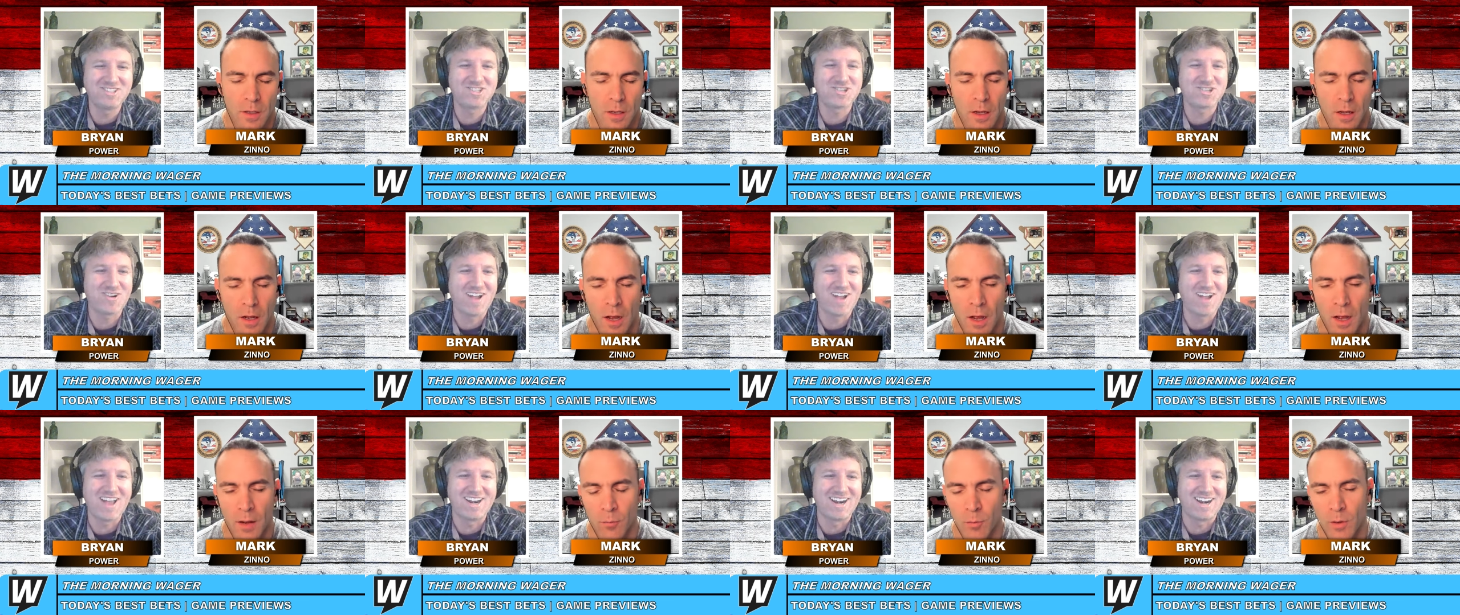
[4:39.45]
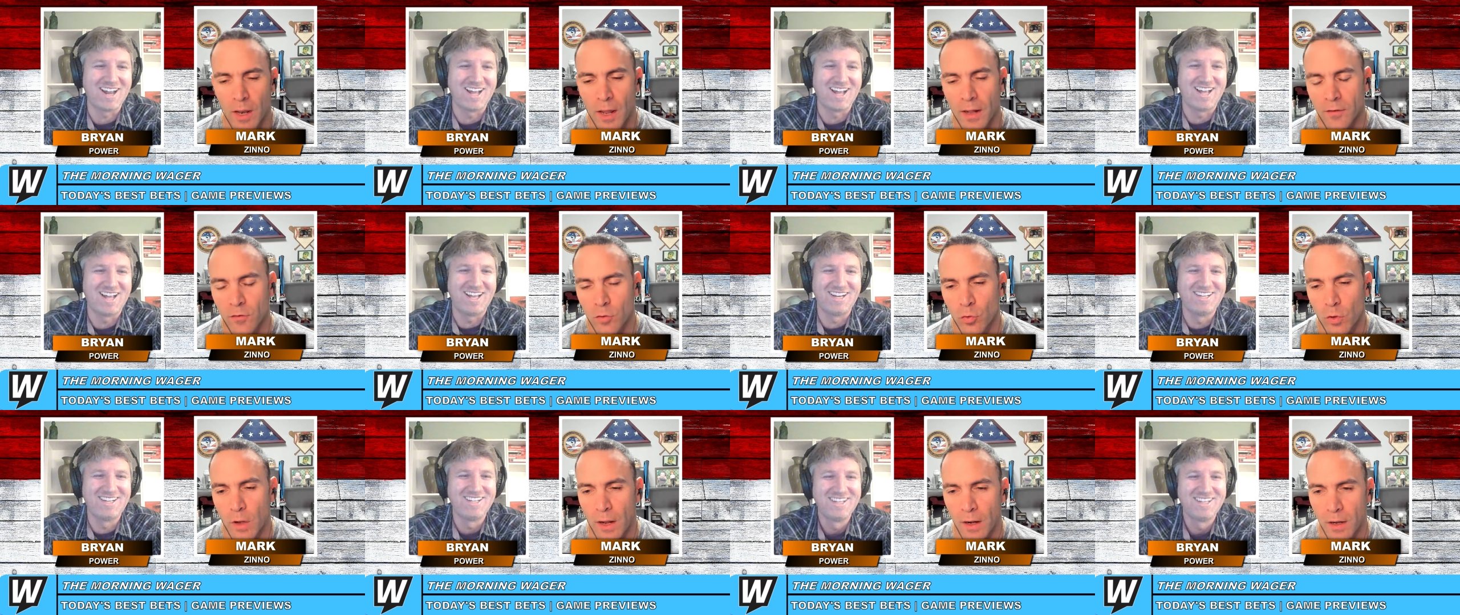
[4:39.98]
Speaker 1: just trying I'd
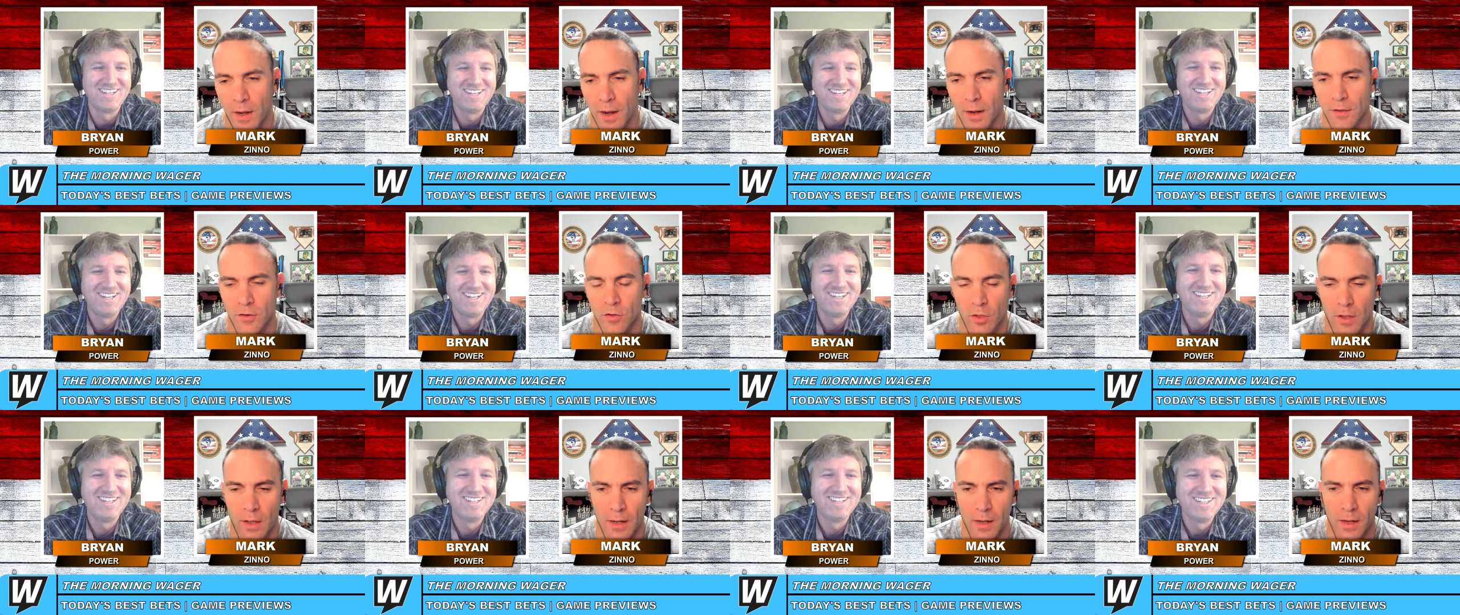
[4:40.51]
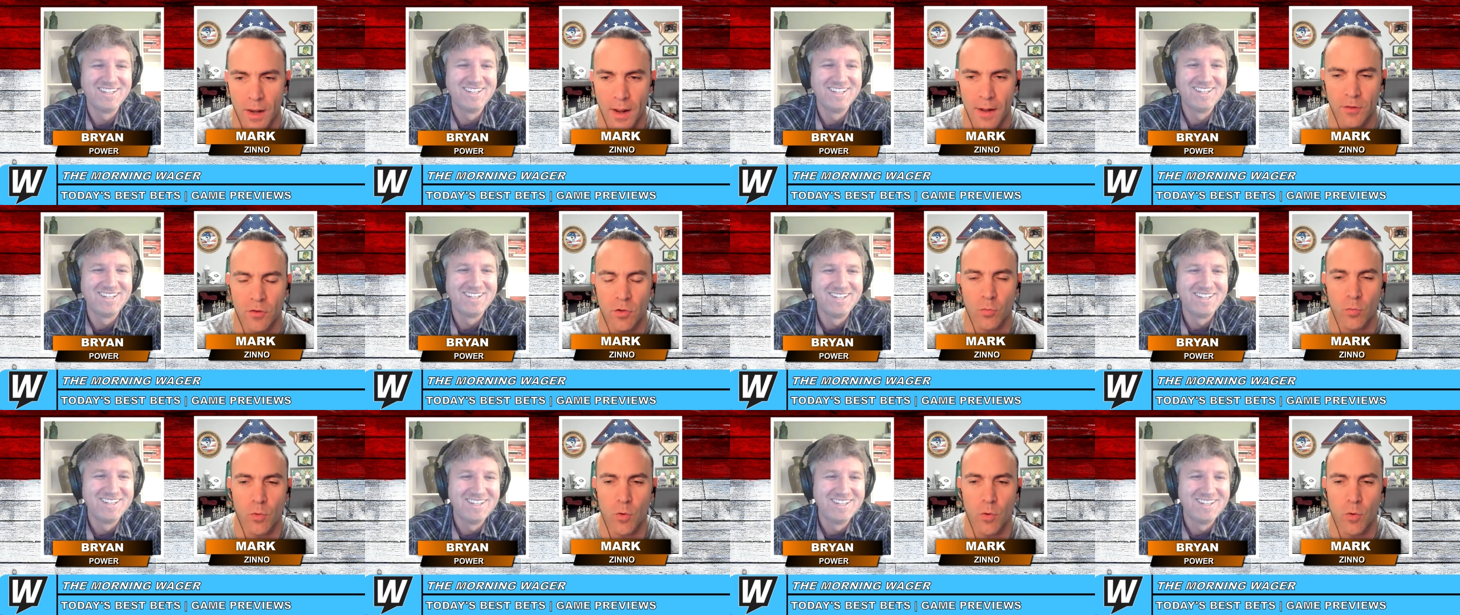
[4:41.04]
like, to, I'd like, I'd like to